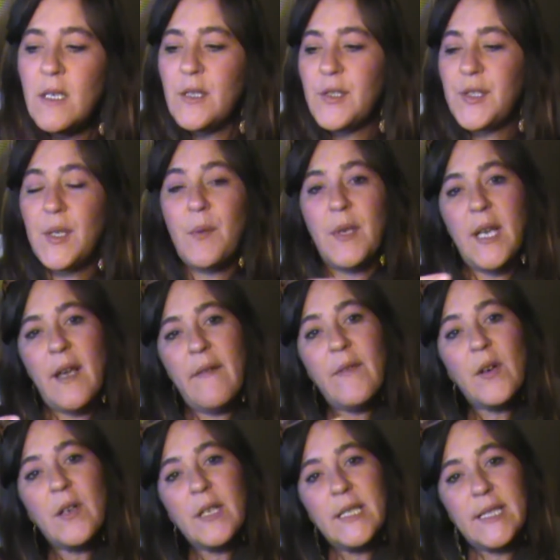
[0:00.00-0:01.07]
So
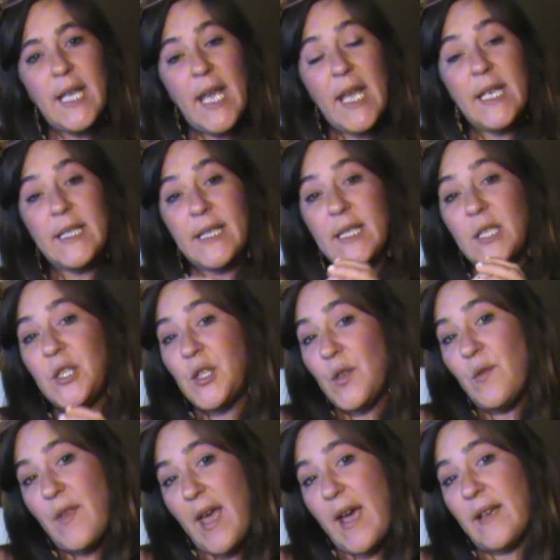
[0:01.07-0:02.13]
whatever it takes to
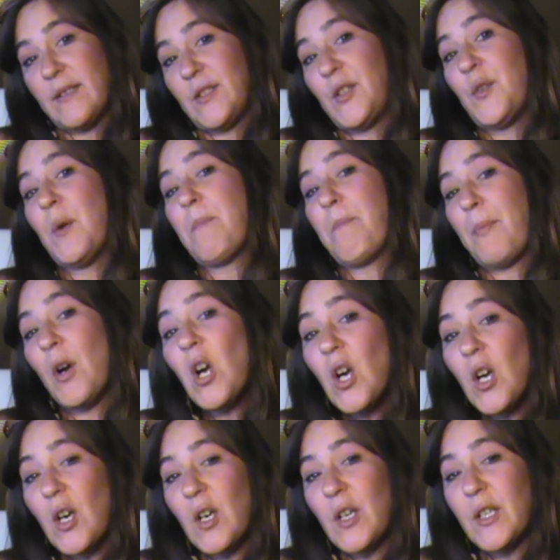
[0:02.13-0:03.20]
do that to a
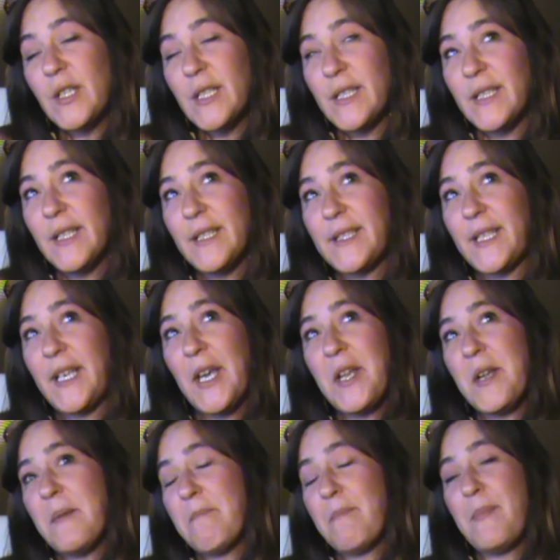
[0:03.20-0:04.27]
bird is
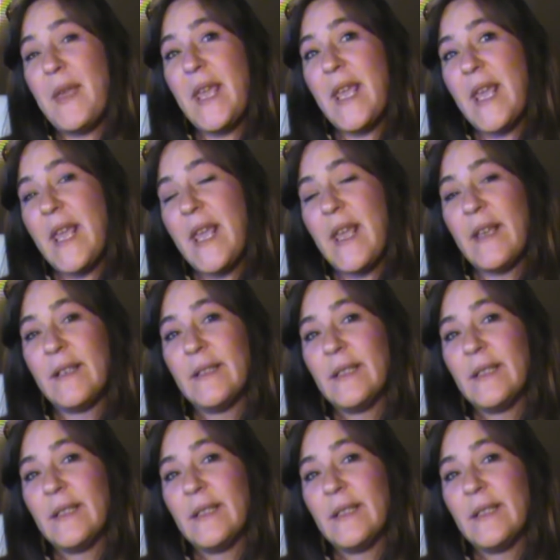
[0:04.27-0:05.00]
going to be